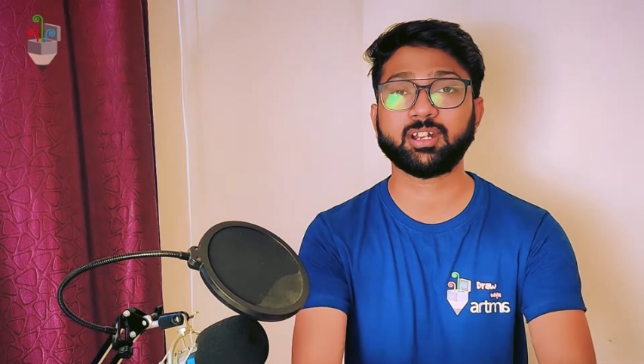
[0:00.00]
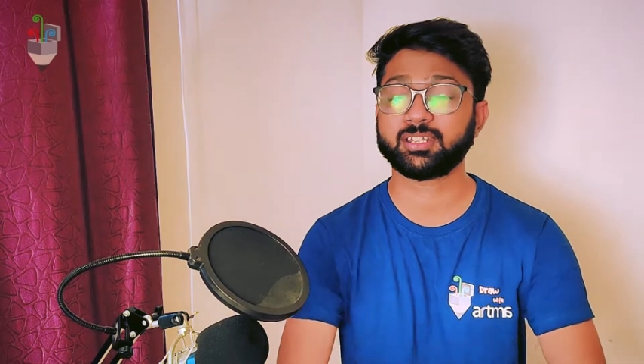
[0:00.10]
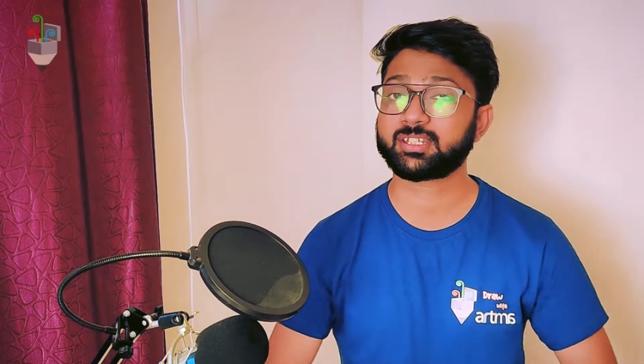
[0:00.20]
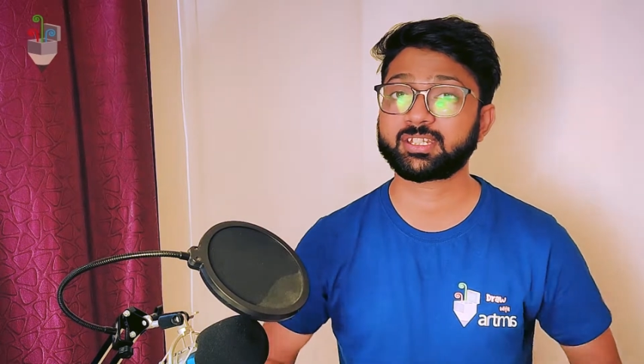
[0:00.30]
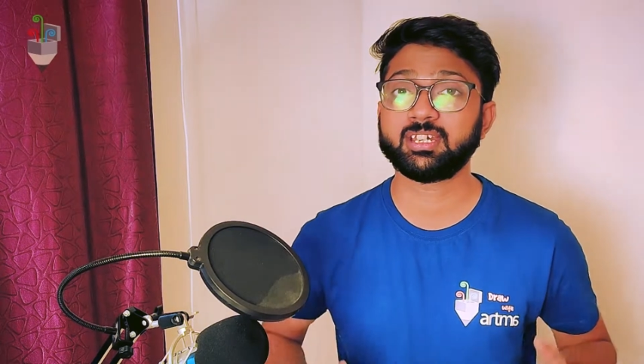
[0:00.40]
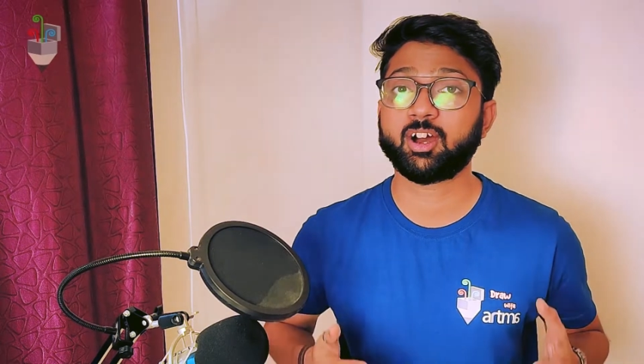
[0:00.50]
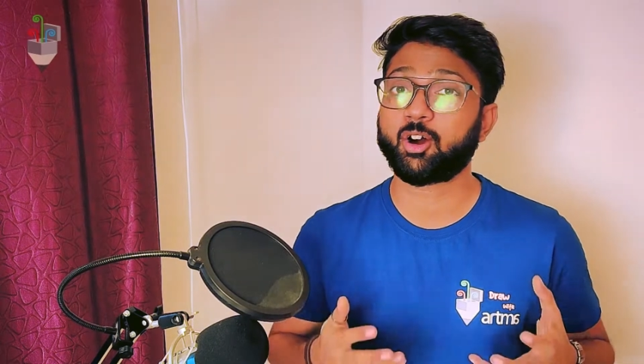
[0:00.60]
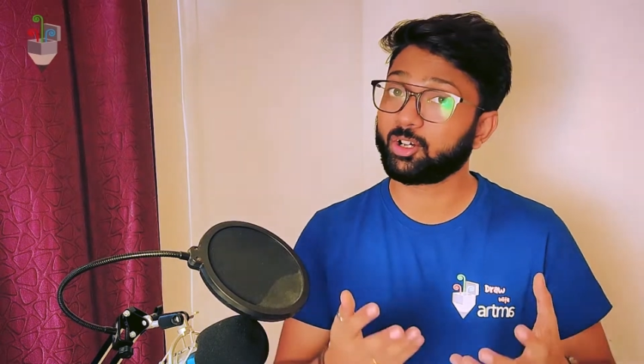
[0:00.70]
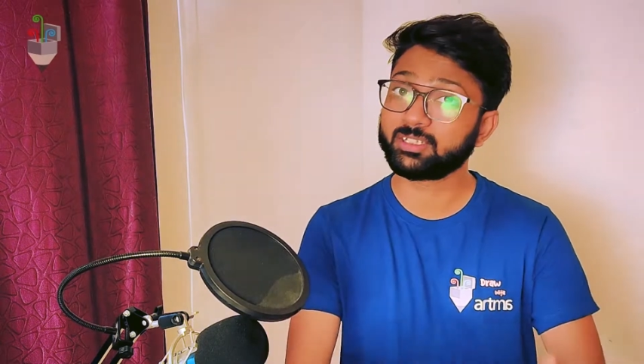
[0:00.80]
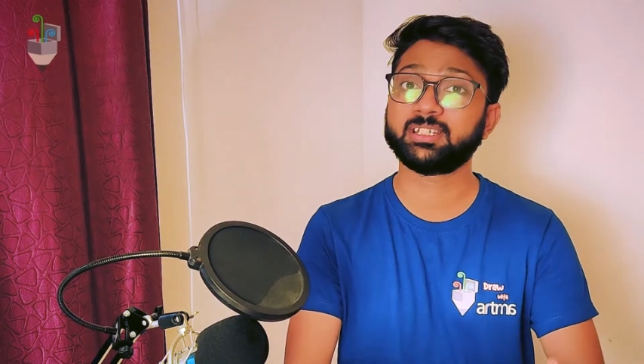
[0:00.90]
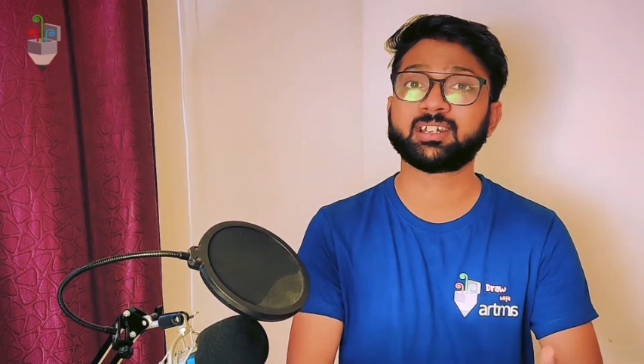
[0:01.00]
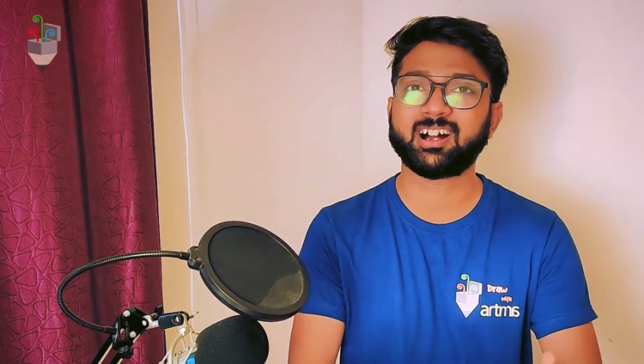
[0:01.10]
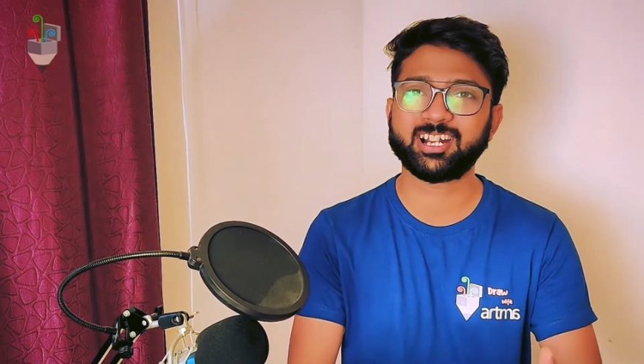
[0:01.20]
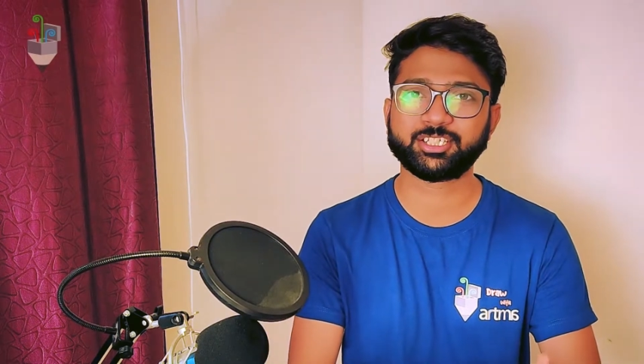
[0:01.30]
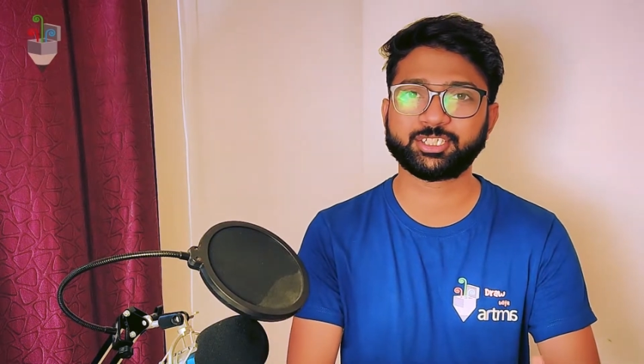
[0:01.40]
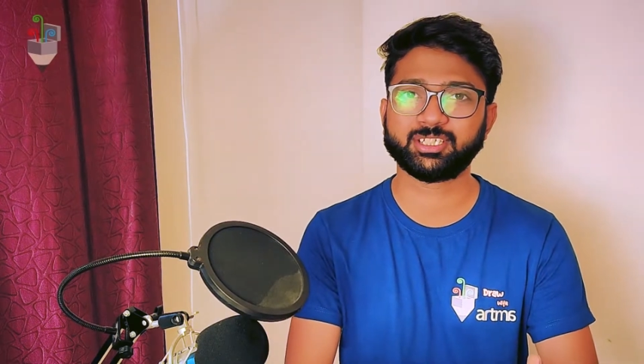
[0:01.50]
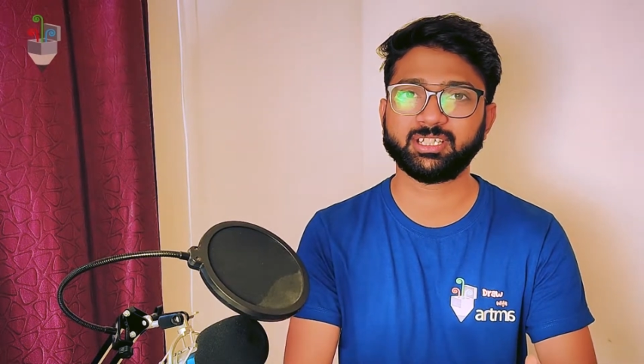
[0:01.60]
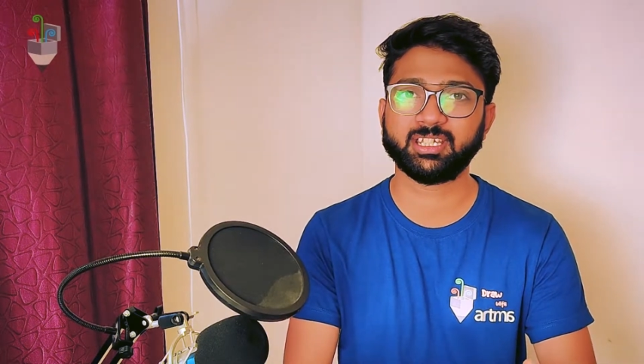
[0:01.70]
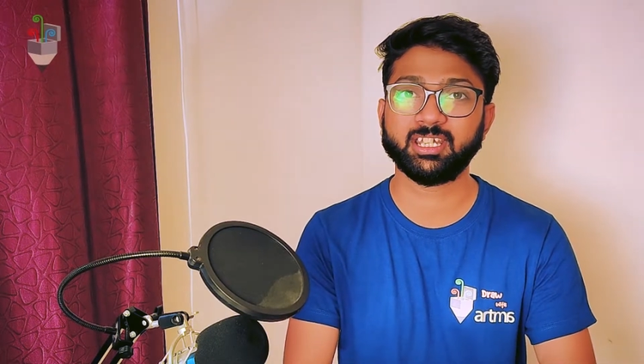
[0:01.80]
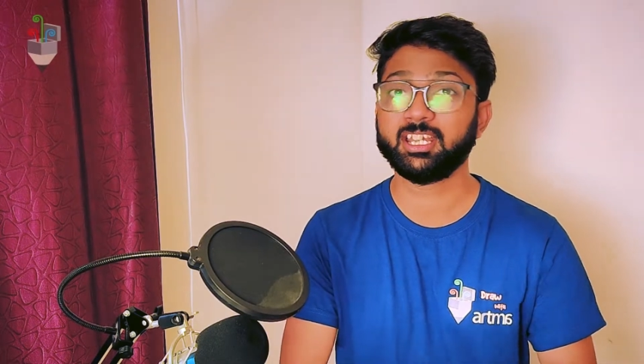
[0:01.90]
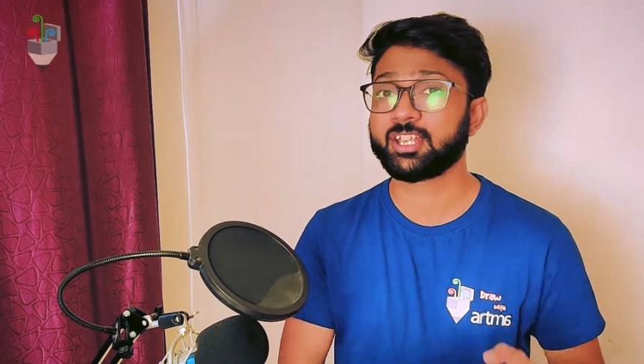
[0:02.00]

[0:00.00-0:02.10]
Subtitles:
artist on their art journey.